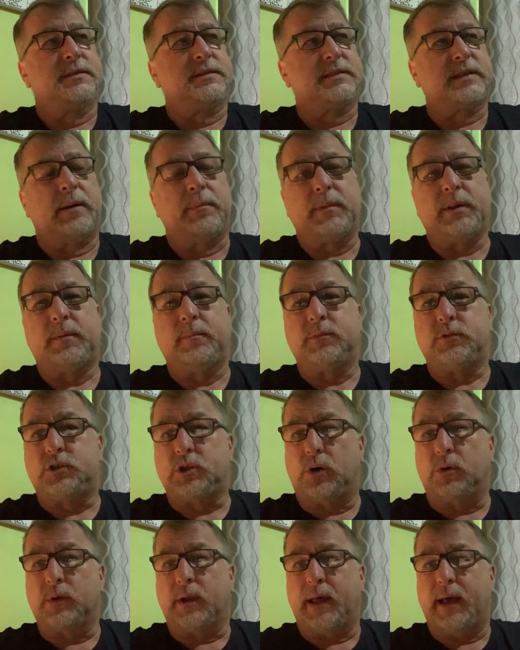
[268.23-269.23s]
of them
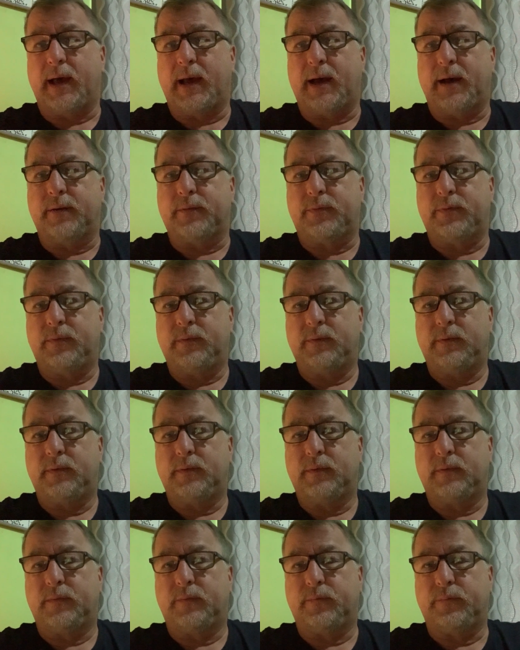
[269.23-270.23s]
don't have
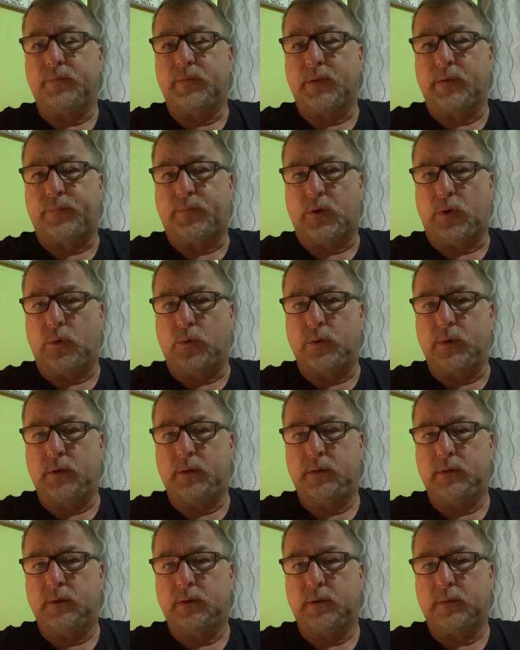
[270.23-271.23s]
the
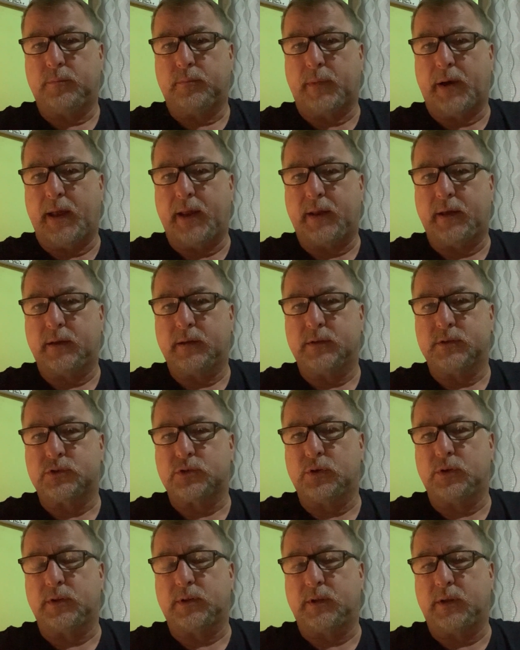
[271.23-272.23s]
phone mic,
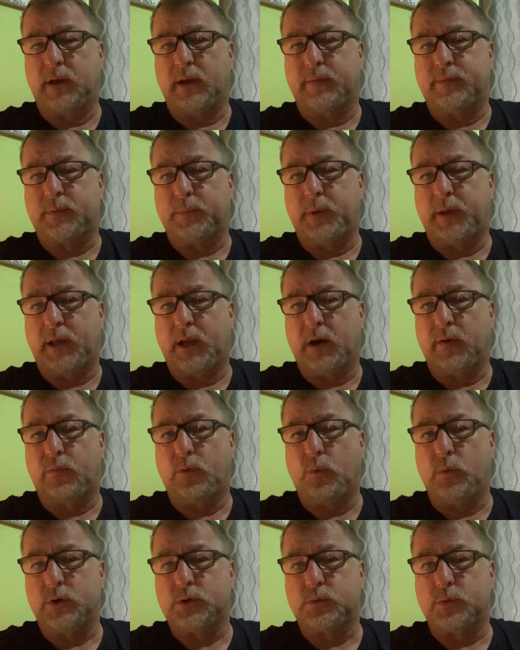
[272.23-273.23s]
so you have to be
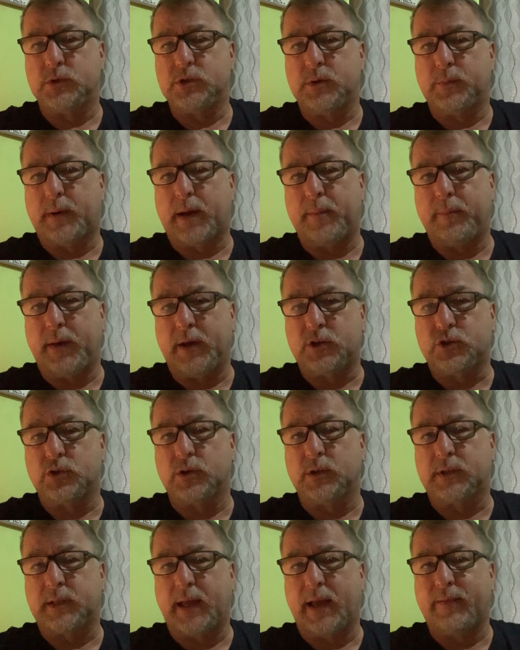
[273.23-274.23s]
careful which ones you buy. Make sure
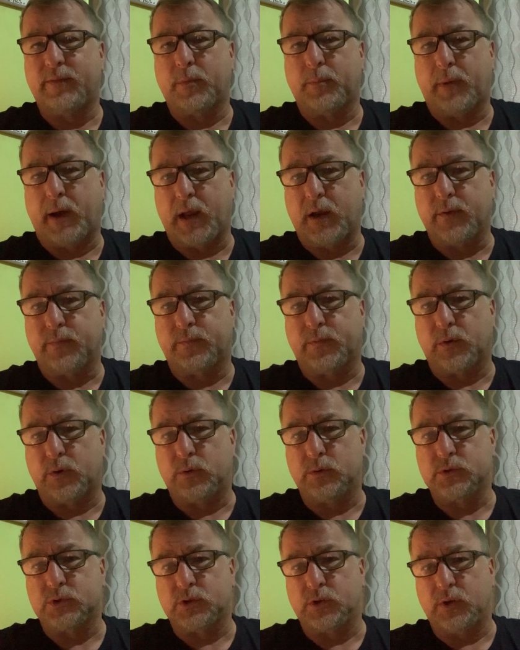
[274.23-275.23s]
that they have a
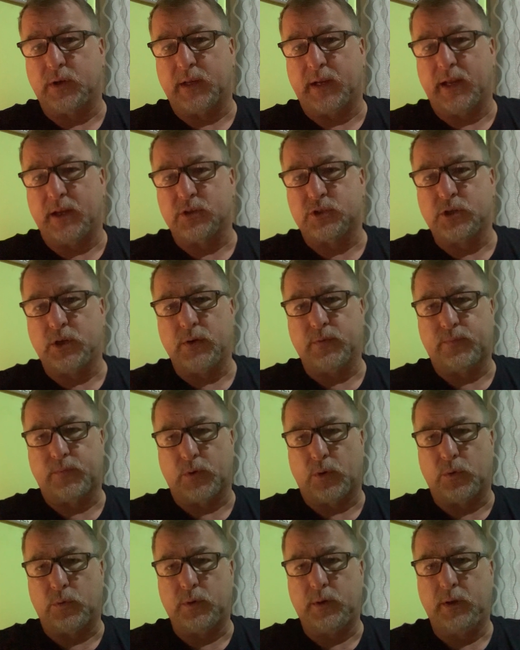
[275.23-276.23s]
microphone so you can answer your
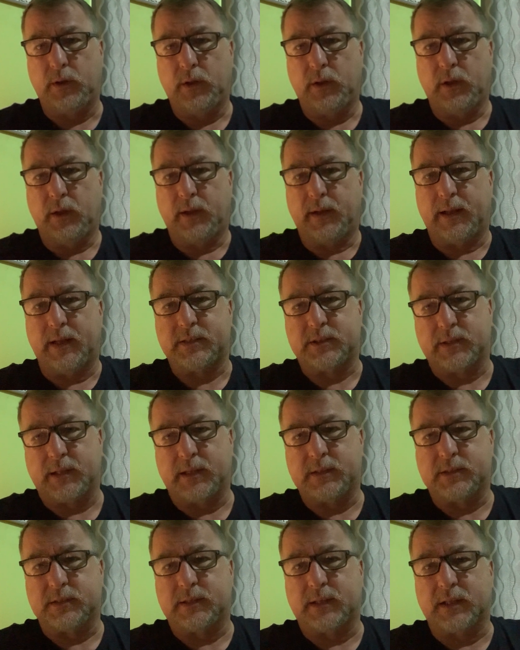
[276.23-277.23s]
phone.
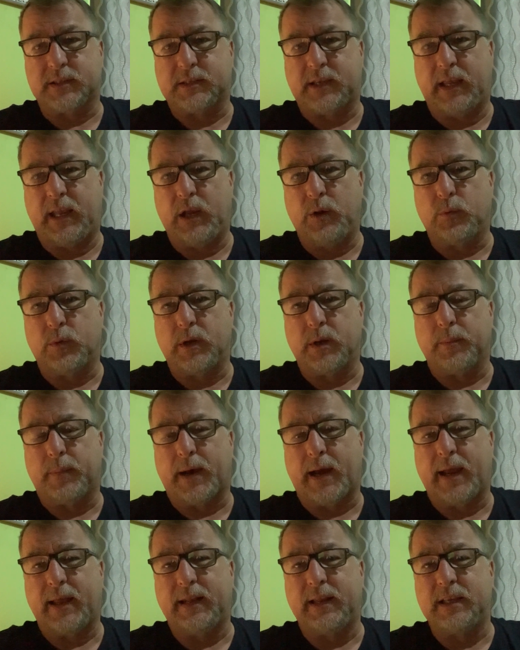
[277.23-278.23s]
That's key when you're
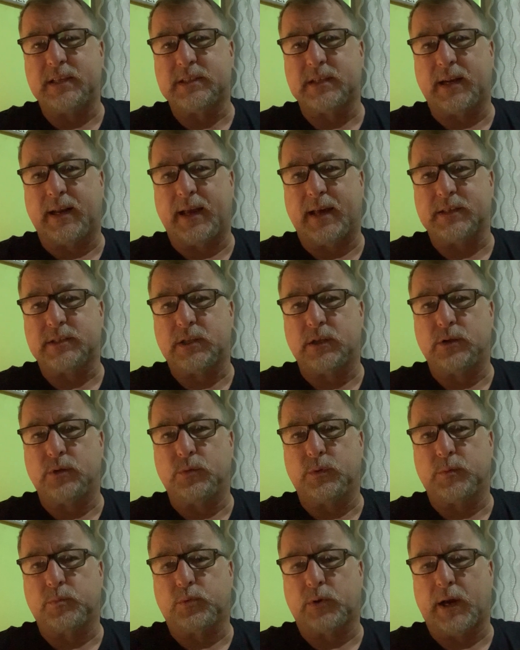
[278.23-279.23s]
buying these, and it has to
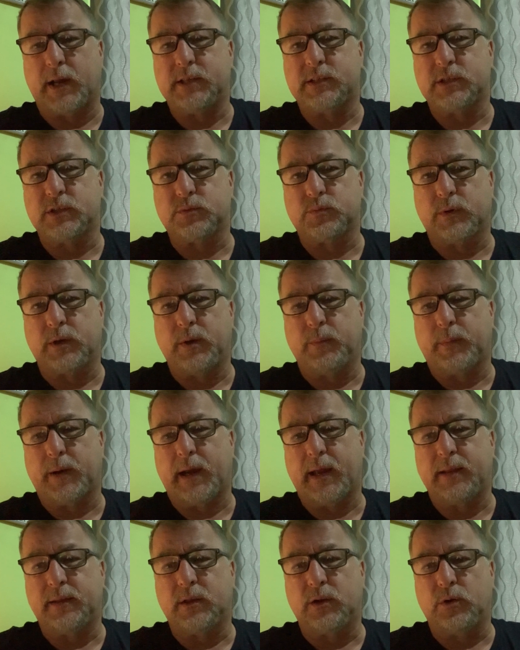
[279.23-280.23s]
do with prices when you're
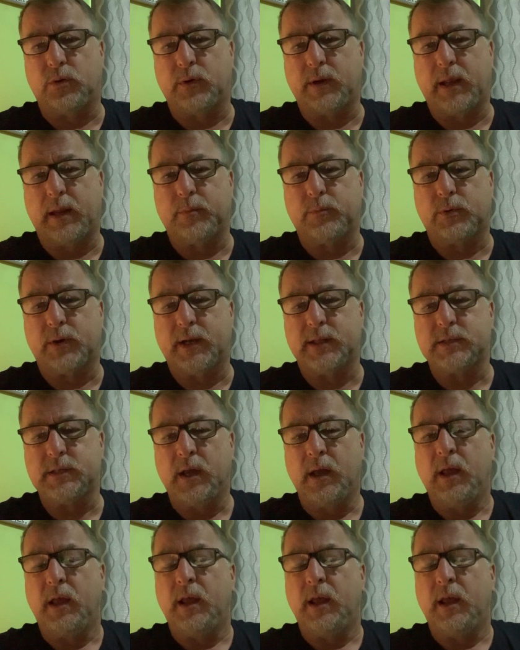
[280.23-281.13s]
buying the no-name brands.